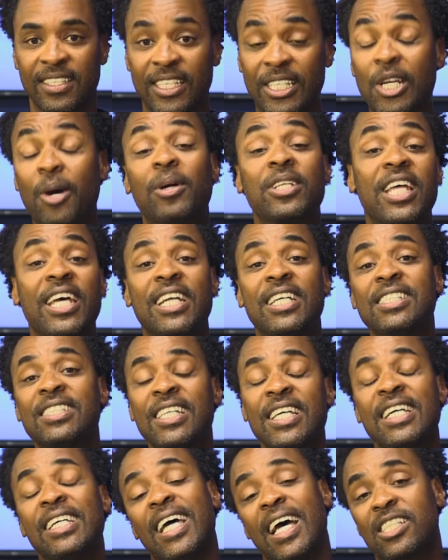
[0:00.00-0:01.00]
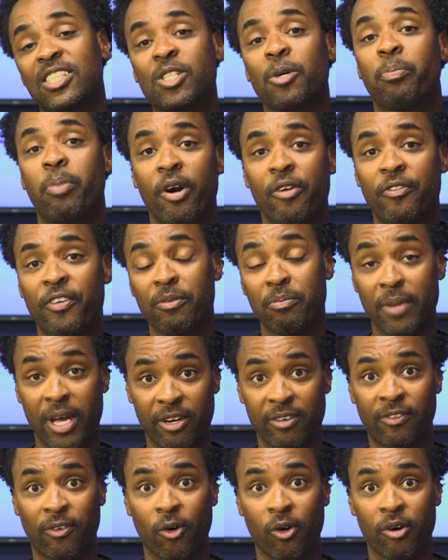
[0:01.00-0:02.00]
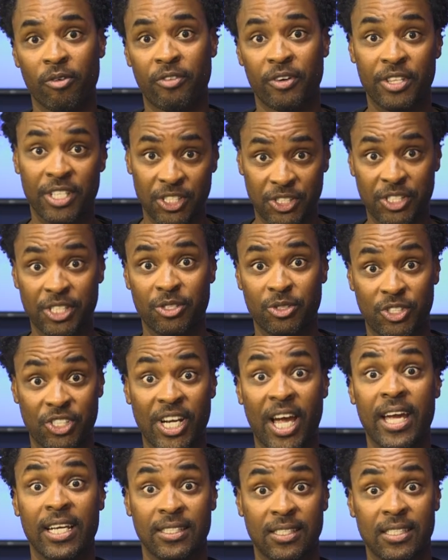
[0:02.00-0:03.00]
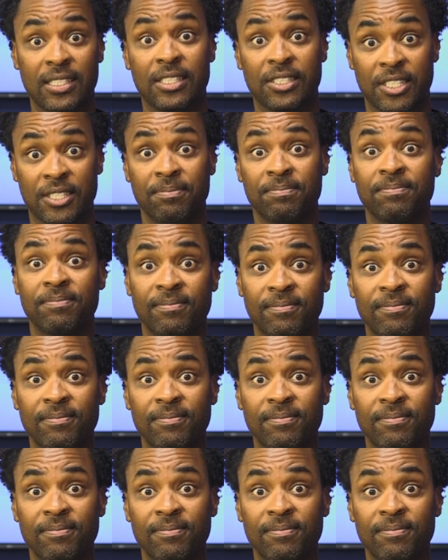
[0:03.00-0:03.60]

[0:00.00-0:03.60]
you know what that is? That's the perfect metaphor for this year's Giants season.